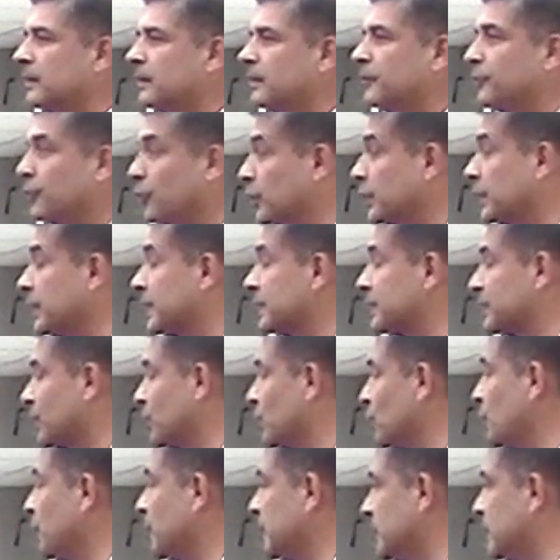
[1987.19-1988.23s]
4 years
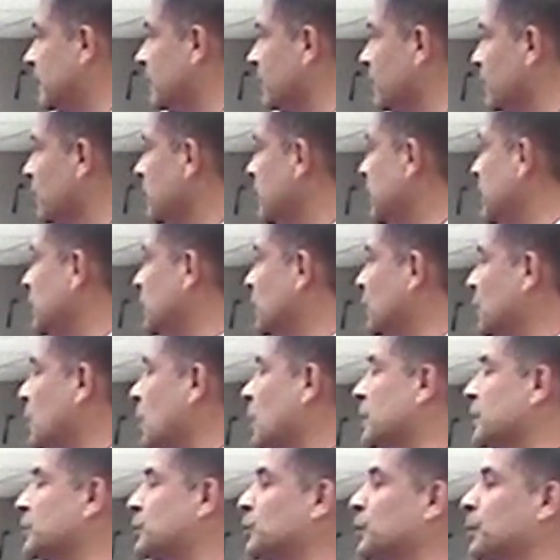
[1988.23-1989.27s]
ago when the World Hindu
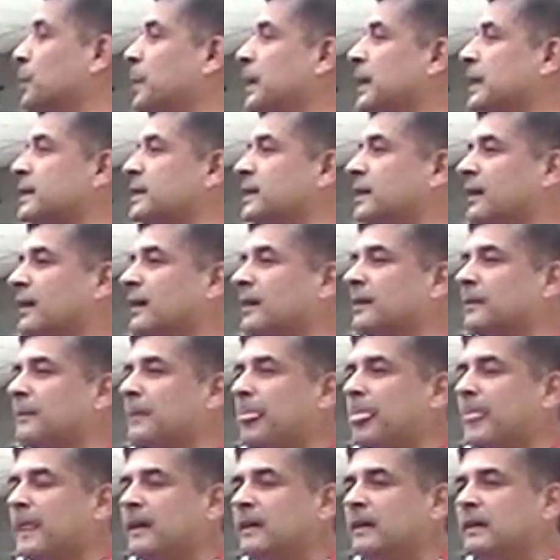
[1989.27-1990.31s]
Congress took place here,
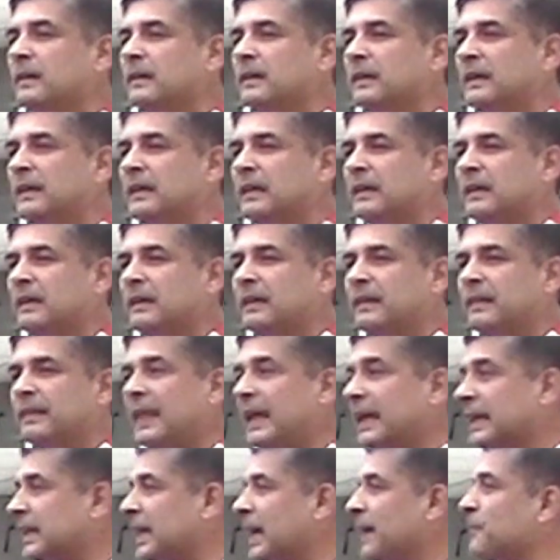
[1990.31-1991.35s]

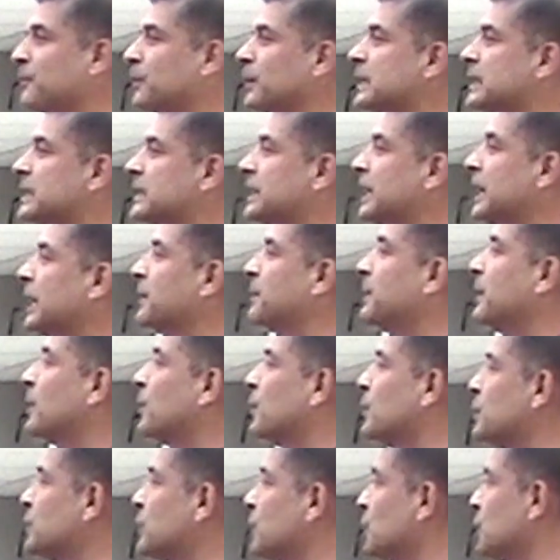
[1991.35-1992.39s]
that time one statement
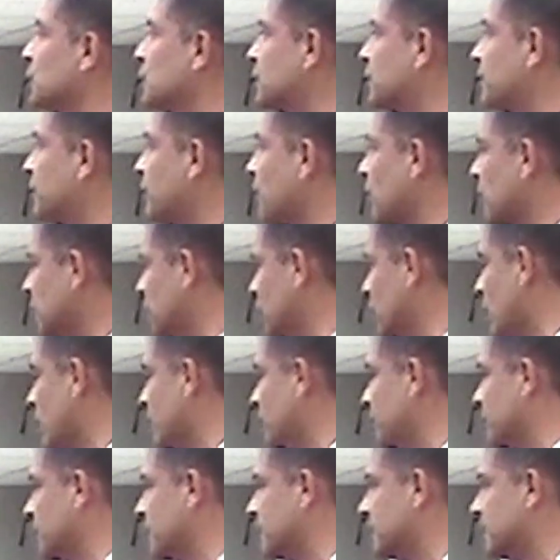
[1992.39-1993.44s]
was used for the
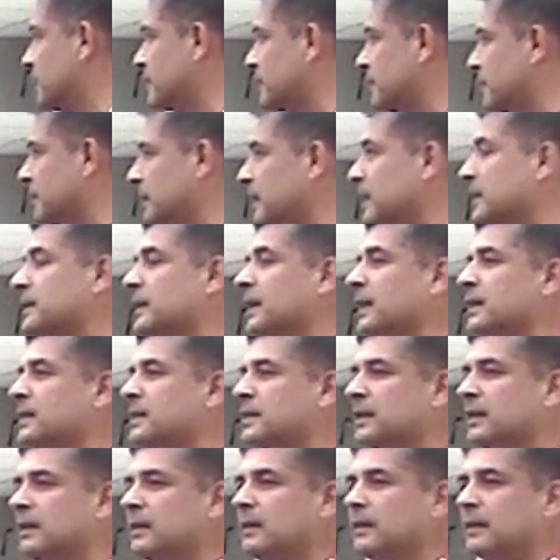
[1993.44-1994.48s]
conference. It
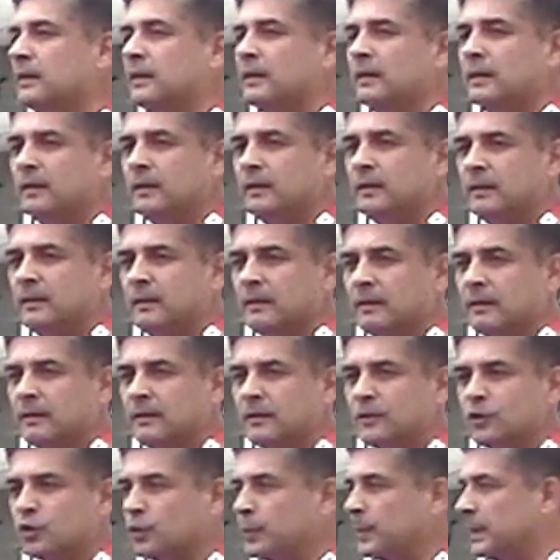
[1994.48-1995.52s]
says,
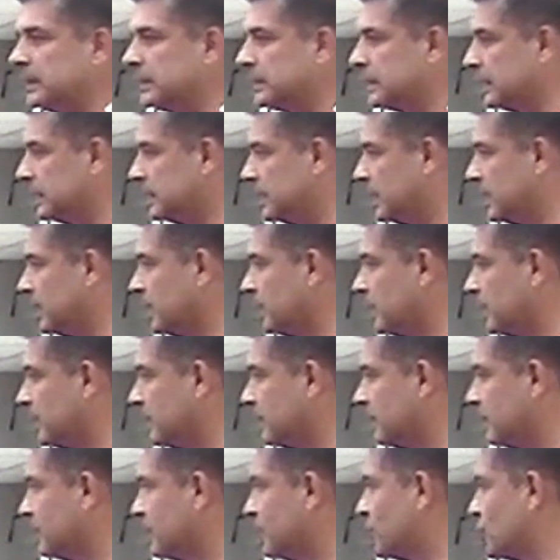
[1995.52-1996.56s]
Sumantrite,
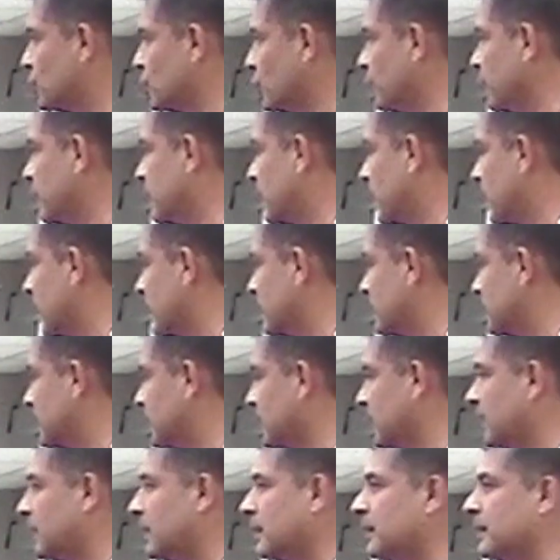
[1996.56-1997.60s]

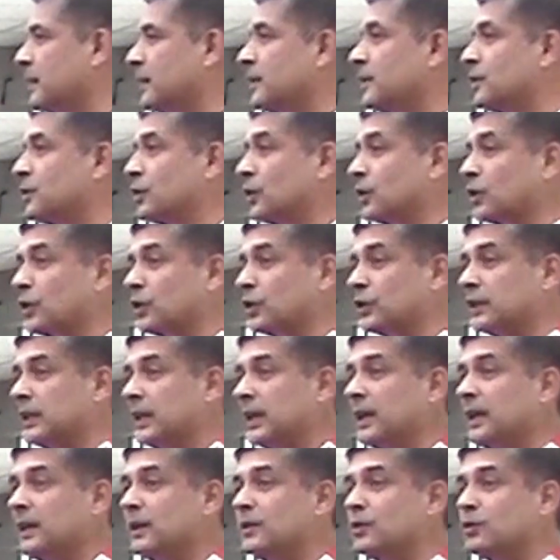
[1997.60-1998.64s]
Suvikrante,
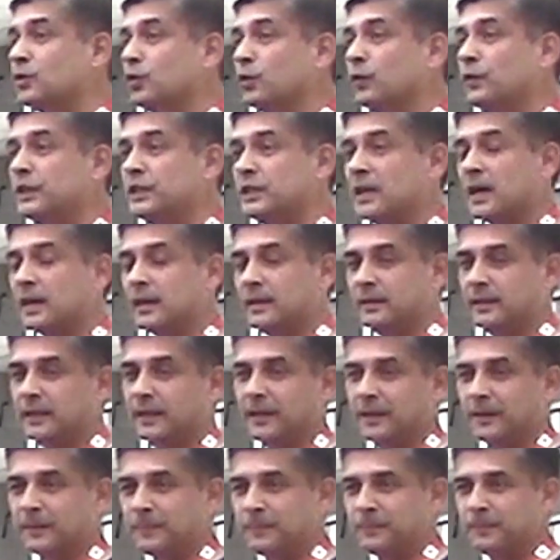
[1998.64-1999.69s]
Sukrite, Suvicharite.